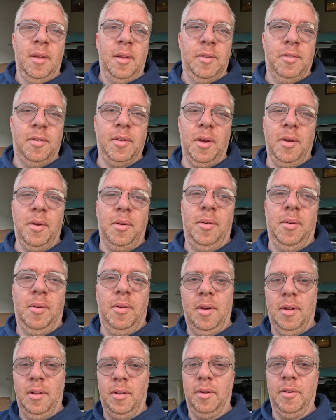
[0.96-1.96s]
So,
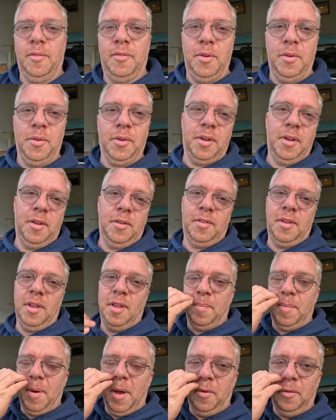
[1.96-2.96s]
a lot of you are going to have seen
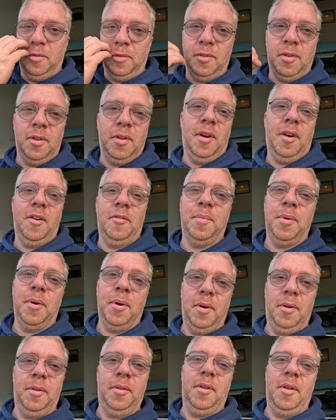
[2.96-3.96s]
the post I've
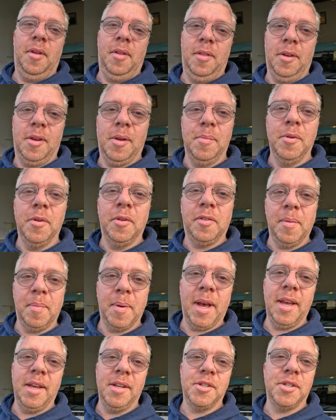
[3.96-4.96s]
put on the community
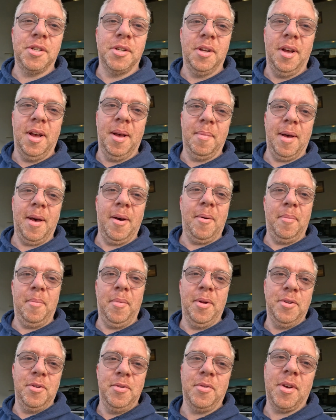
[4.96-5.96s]
page about
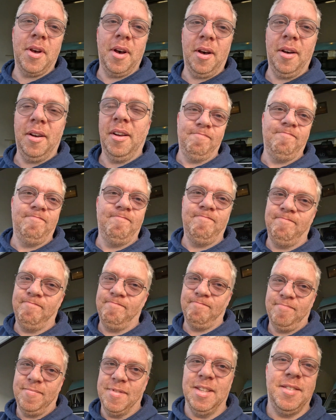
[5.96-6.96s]
my new car.
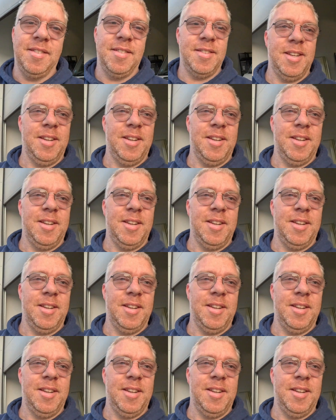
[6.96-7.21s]
This is